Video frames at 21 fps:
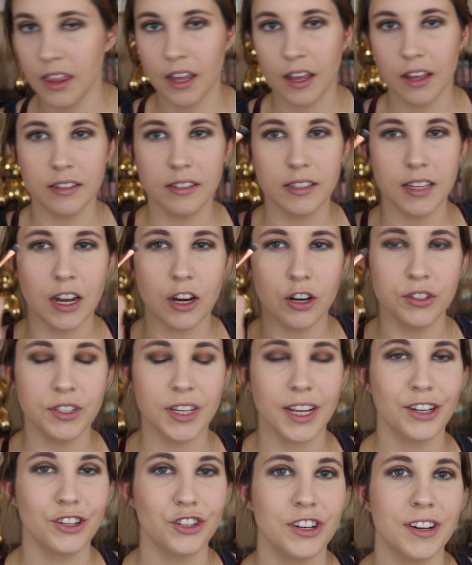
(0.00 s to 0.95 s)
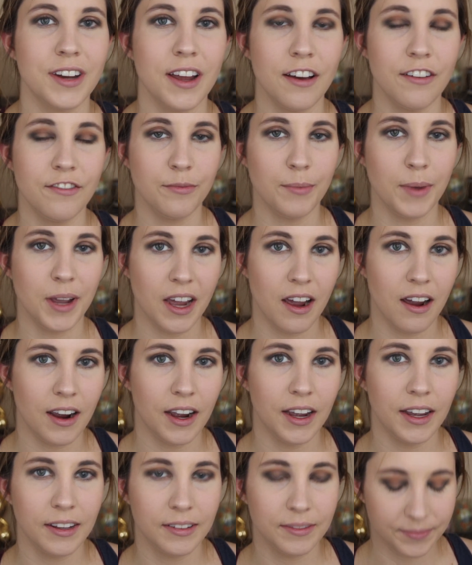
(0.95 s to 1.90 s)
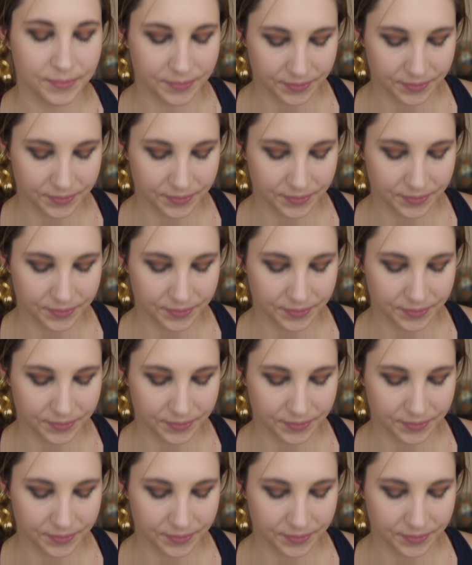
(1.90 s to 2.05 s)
the center section of my eye.